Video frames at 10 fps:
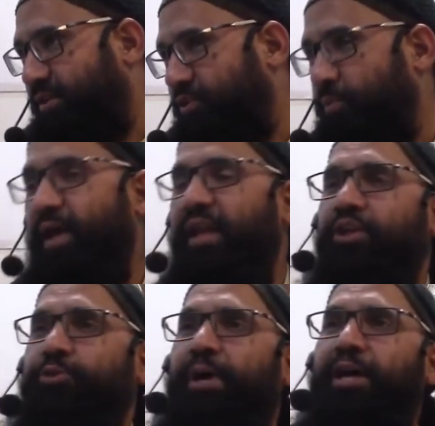So may
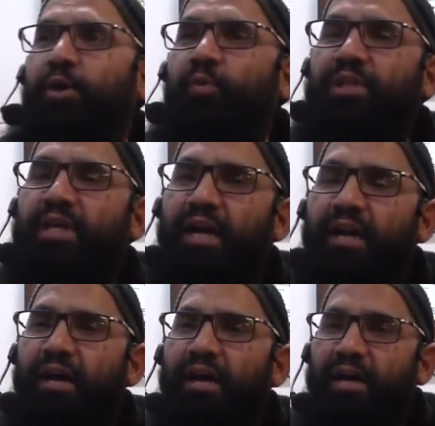Allah subhanahu wa
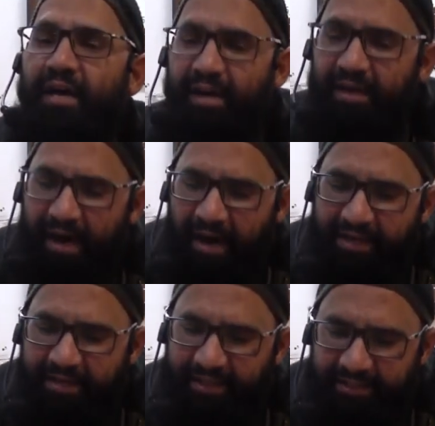ta'ala
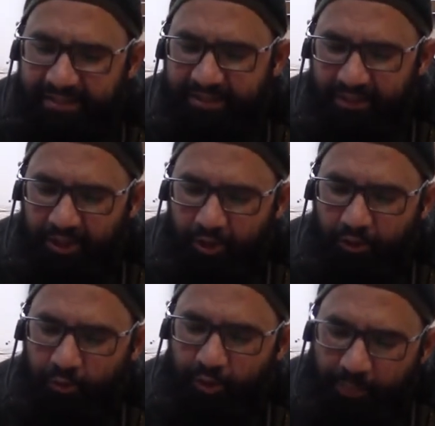guide us
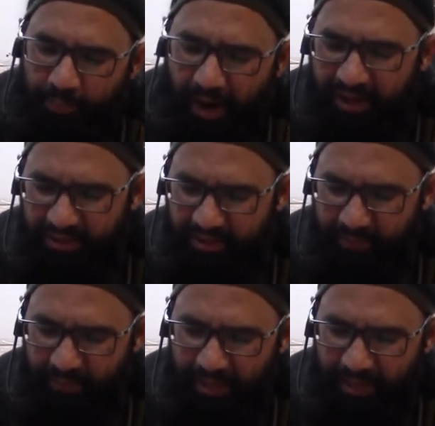to the path